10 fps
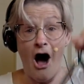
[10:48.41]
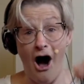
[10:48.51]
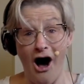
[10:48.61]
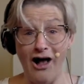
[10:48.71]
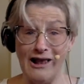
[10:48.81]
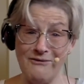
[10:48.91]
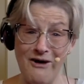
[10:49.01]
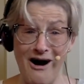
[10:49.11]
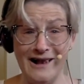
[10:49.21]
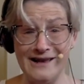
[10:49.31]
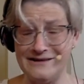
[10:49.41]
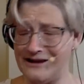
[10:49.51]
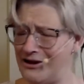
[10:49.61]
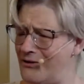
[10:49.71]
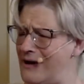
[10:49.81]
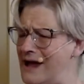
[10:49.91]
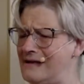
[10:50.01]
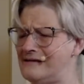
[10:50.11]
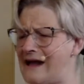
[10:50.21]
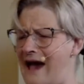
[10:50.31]
all I wanna do
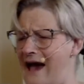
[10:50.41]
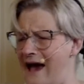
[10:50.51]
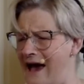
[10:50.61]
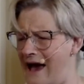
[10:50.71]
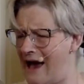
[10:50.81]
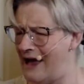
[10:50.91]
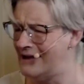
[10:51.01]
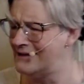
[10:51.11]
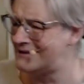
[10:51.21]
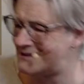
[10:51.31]
is dance.